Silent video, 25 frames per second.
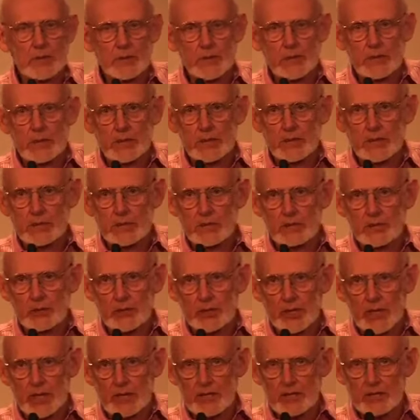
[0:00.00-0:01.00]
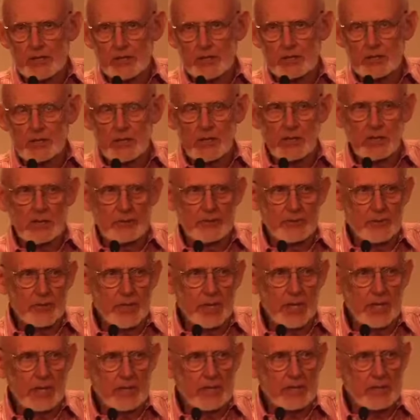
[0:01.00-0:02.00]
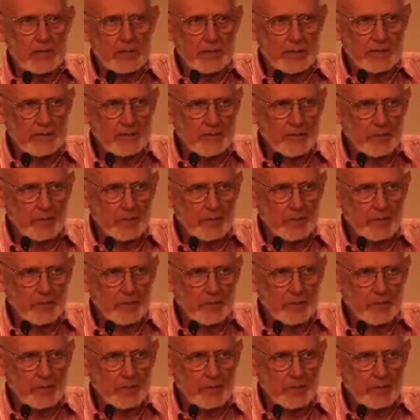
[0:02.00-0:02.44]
the creation of debt.